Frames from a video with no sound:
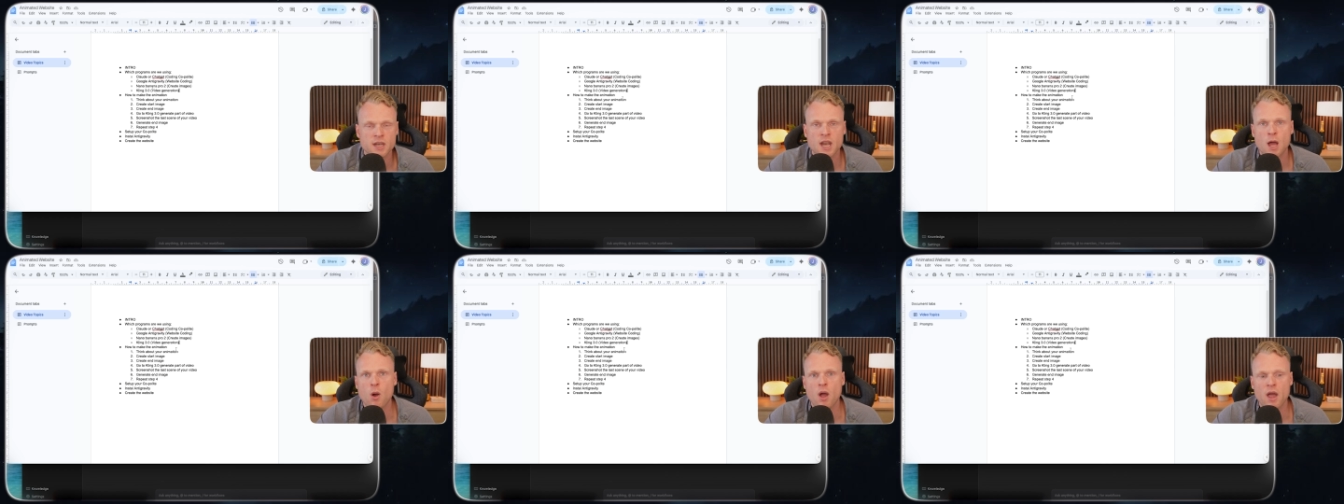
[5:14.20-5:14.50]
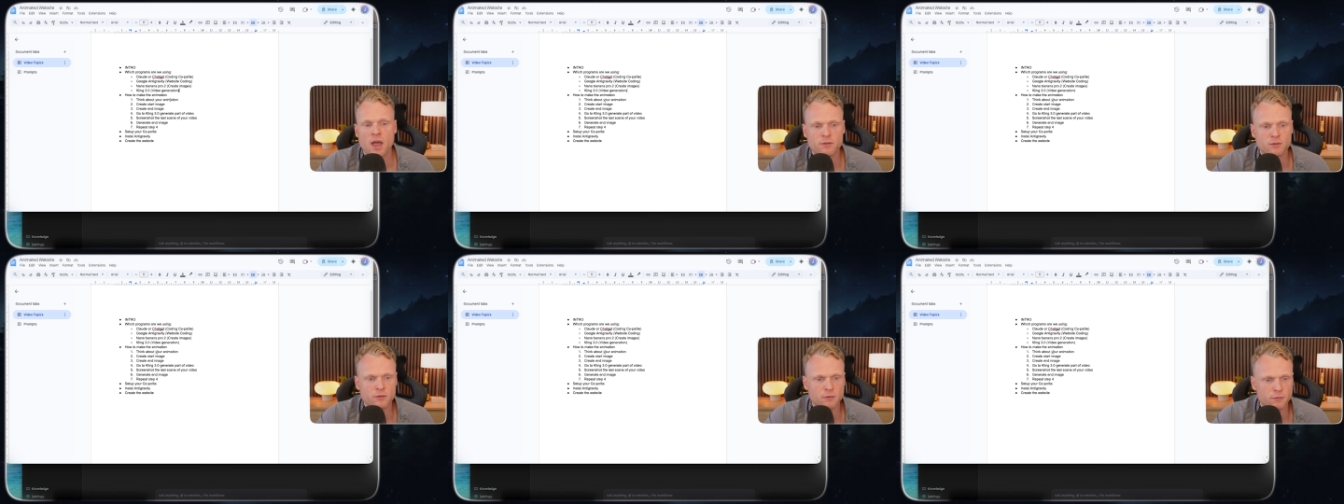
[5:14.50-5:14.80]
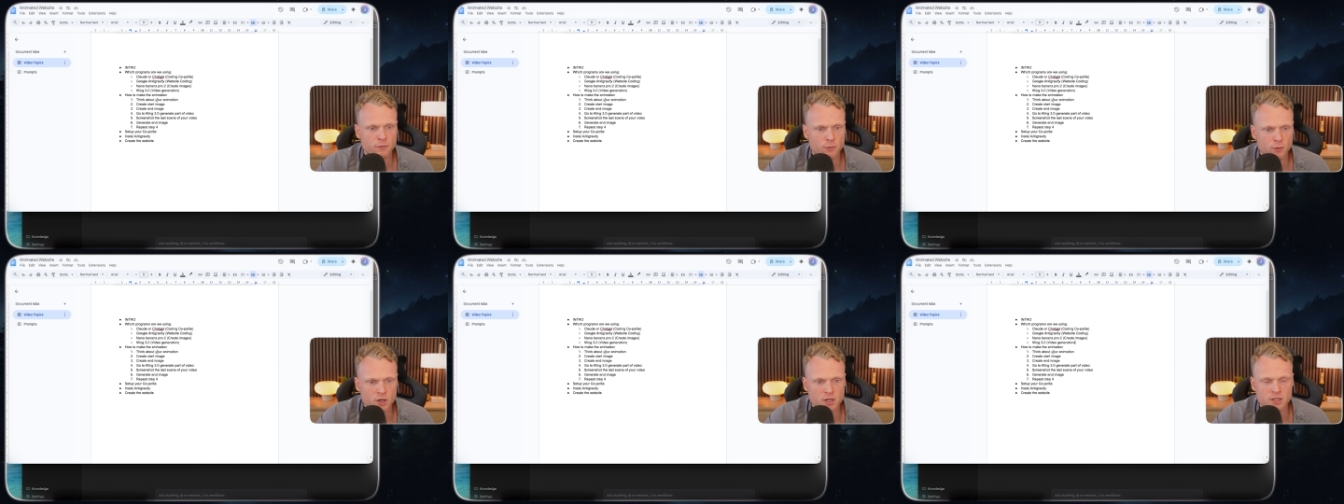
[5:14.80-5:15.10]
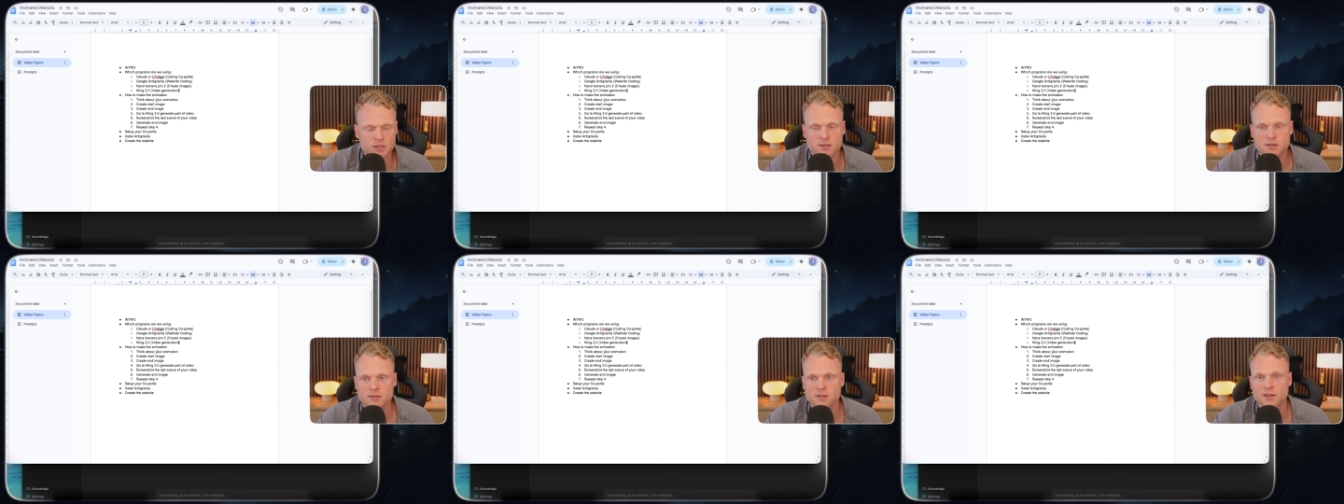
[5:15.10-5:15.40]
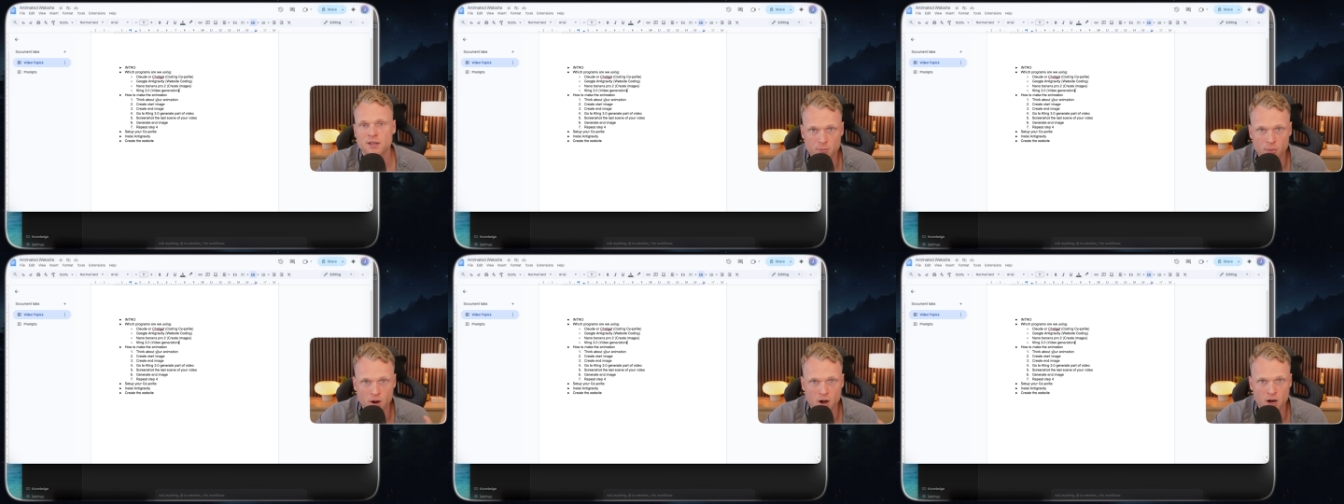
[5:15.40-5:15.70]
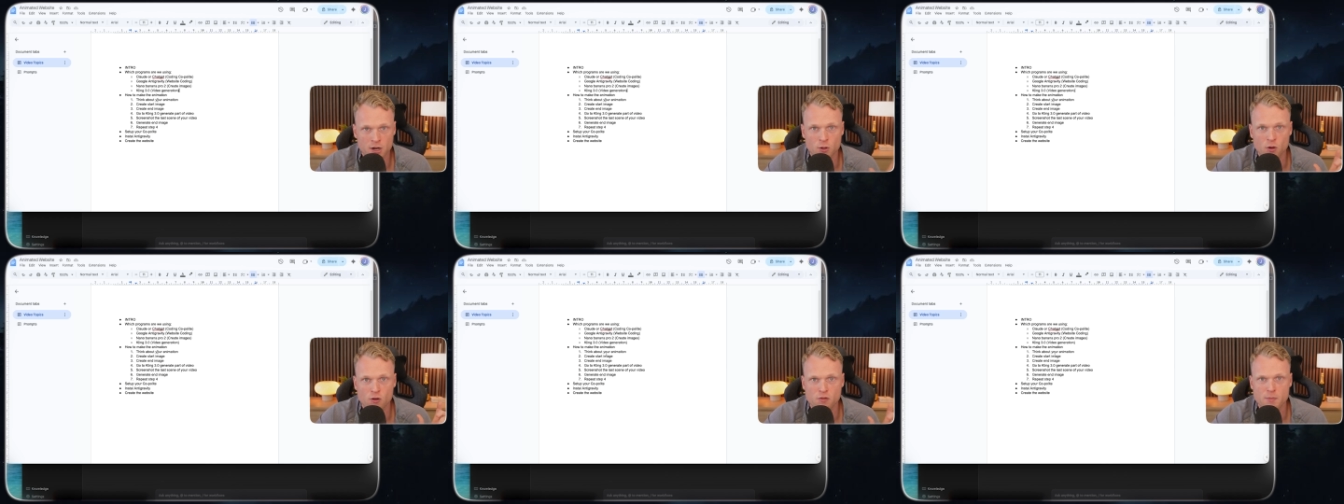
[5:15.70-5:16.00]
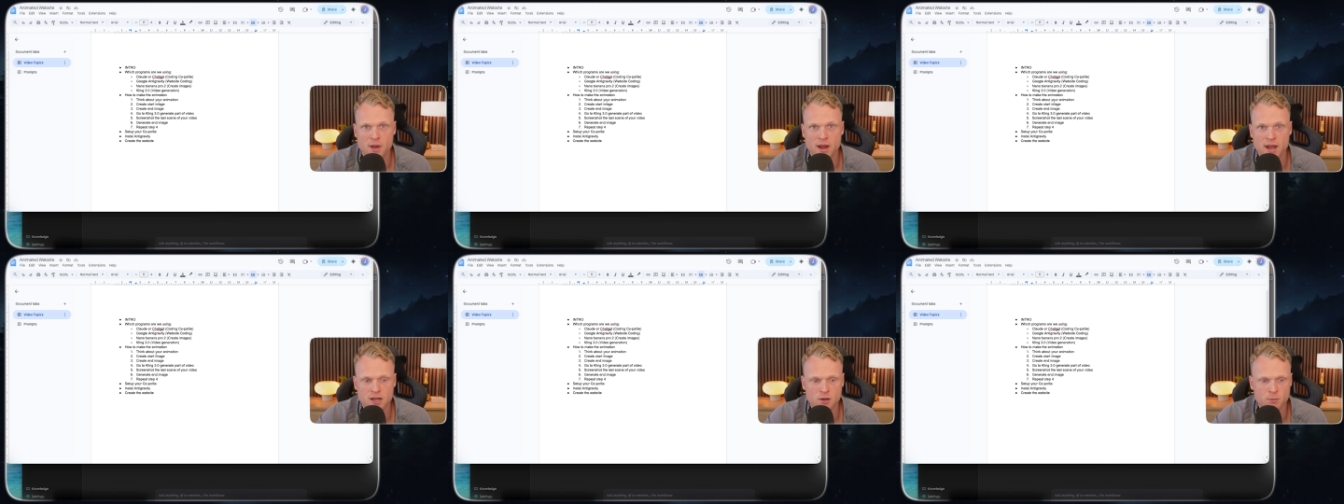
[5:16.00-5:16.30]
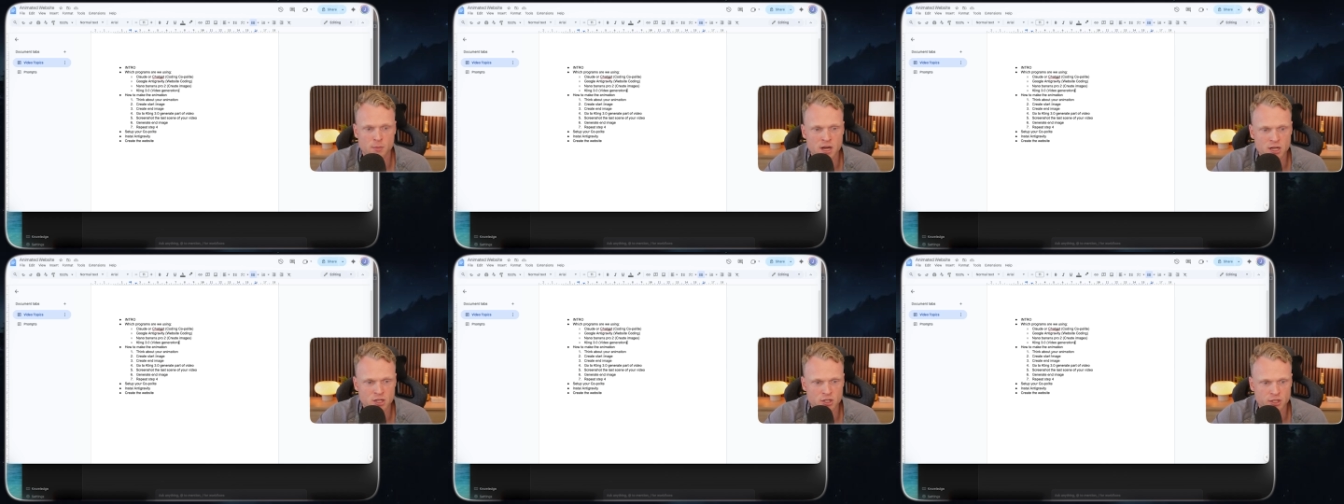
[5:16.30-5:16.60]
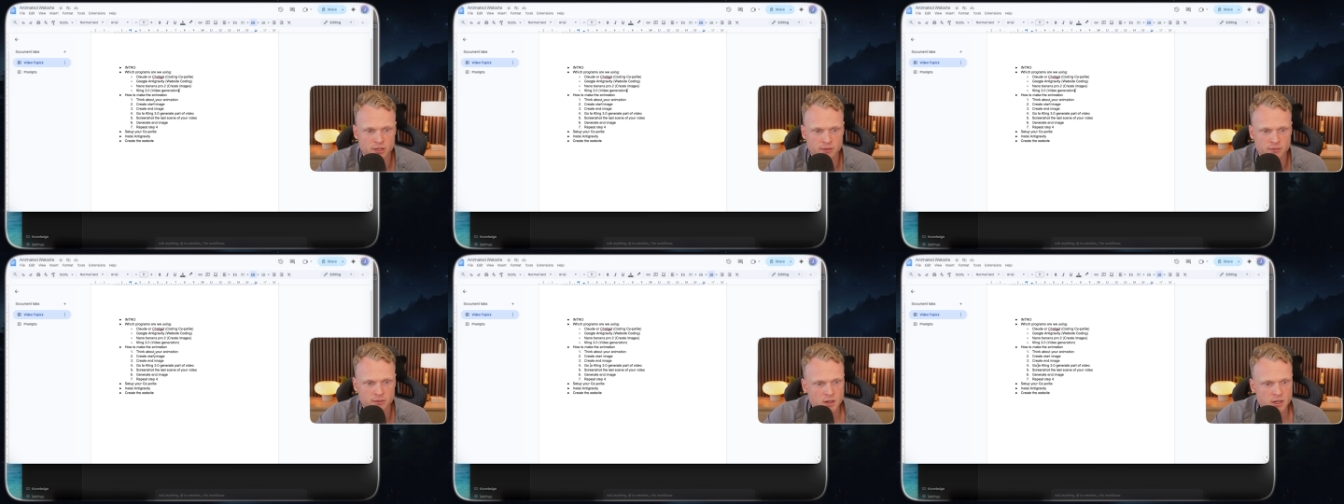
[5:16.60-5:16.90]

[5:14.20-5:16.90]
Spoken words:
Now I have the first part of my animation.